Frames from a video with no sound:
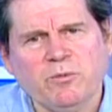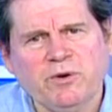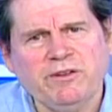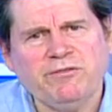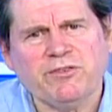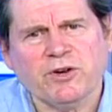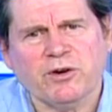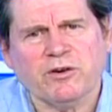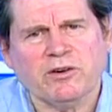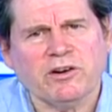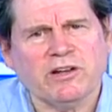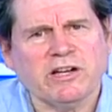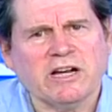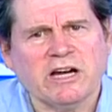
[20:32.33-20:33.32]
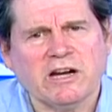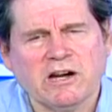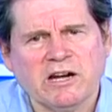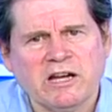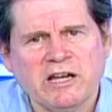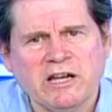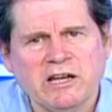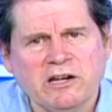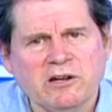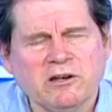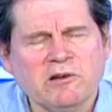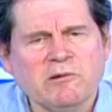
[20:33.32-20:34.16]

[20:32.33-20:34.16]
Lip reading: We've currently got land